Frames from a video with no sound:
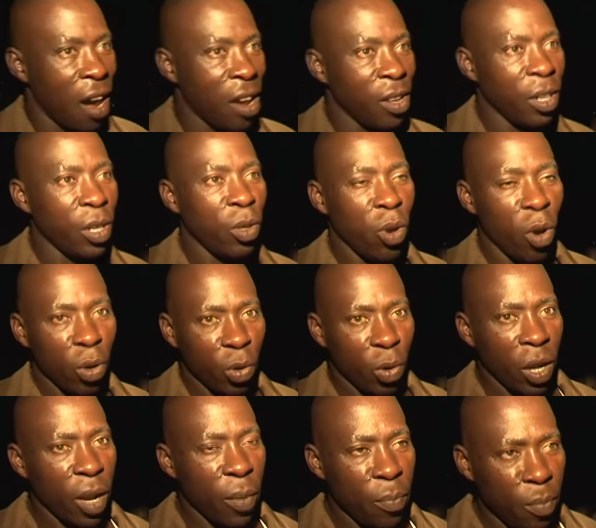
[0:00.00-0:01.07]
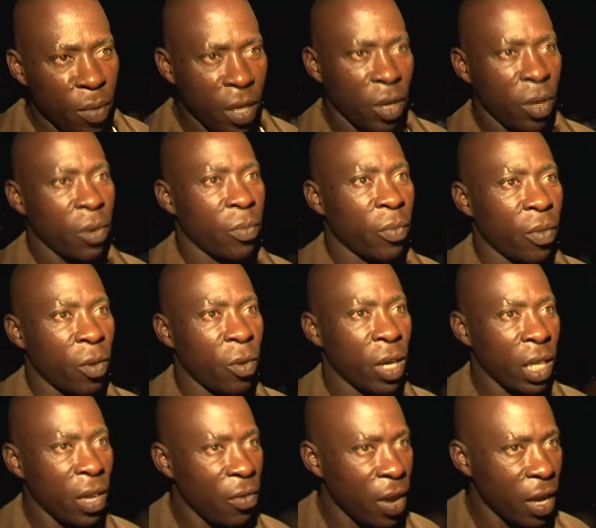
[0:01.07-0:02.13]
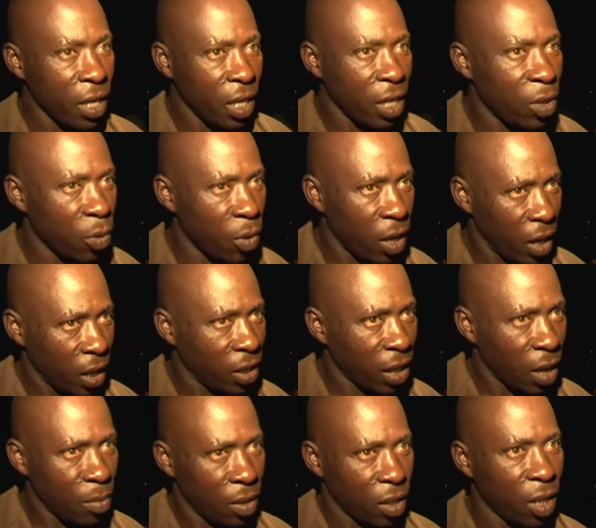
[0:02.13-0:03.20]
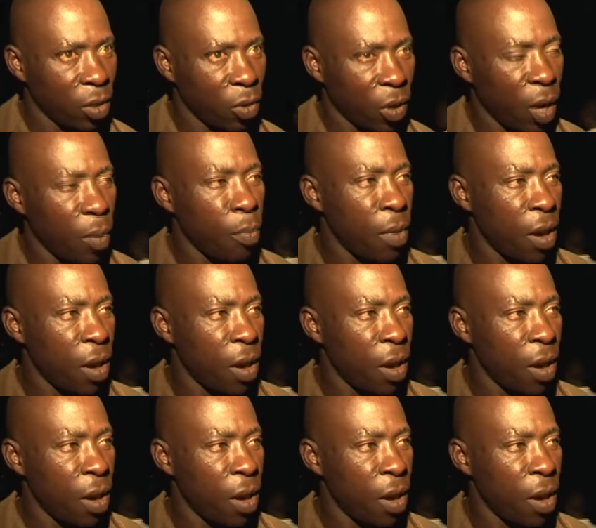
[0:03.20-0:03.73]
I need God to help me, whatever I did, to get something to help